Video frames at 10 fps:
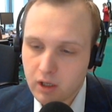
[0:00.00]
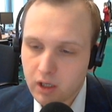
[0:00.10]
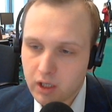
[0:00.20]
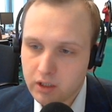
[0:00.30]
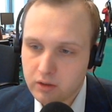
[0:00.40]

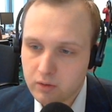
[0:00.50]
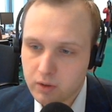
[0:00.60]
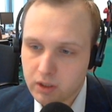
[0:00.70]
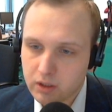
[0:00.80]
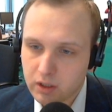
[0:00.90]
and you
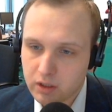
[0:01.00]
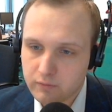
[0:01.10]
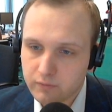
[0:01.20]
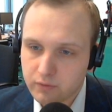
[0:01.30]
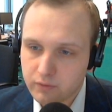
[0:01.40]
can kind
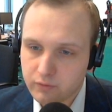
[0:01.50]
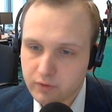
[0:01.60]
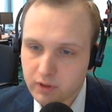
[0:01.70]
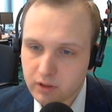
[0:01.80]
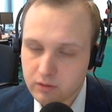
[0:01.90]
of use
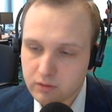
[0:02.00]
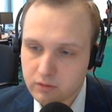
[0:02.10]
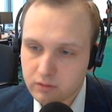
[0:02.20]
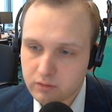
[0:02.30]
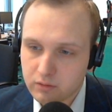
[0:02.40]
the
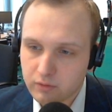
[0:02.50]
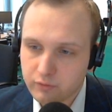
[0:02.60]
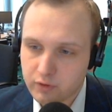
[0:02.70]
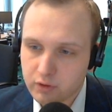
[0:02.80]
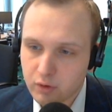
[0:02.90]

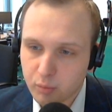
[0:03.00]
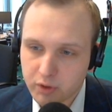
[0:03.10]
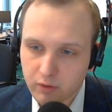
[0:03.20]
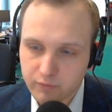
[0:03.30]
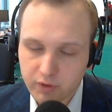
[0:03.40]
closing and
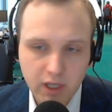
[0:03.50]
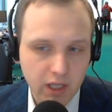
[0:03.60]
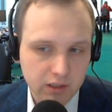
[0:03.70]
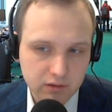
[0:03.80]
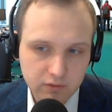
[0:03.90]
opening of the
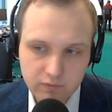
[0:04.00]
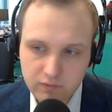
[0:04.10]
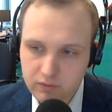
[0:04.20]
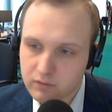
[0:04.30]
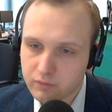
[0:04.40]
candles.
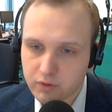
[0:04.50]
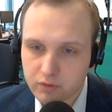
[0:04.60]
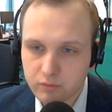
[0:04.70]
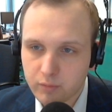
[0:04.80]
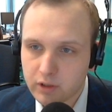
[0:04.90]
Those are
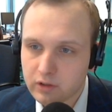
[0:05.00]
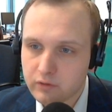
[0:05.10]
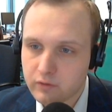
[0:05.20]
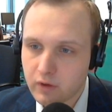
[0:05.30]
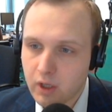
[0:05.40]
two
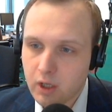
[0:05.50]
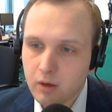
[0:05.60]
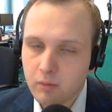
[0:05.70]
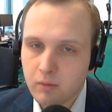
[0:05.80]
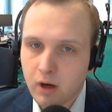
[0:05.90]
methods.
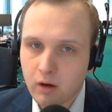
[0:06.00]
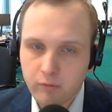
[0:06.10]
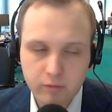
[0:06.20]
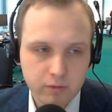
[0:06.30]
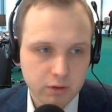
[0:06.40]

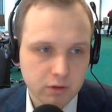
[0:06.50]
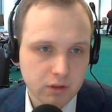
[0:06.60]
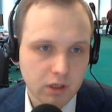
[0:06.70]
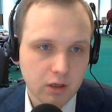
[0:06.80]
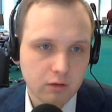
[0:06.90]
However,
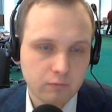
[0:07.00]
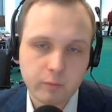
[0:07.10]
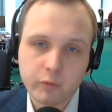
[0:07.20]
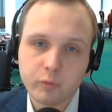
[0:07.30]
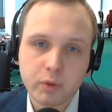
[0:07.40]

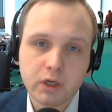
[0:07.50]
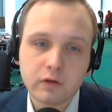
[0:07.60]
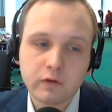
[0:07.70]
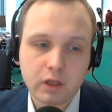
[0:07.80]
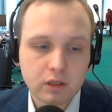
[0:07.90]
from
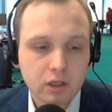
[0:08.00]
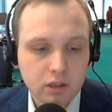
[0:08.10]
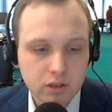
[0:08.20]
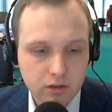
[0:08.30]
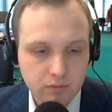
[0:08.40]
experience I can tell
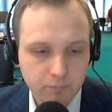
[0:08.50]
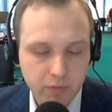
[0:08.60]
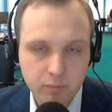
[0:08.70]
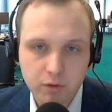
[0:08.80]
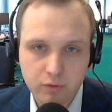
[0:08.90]
that
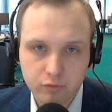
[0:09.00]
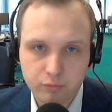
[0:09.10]
people use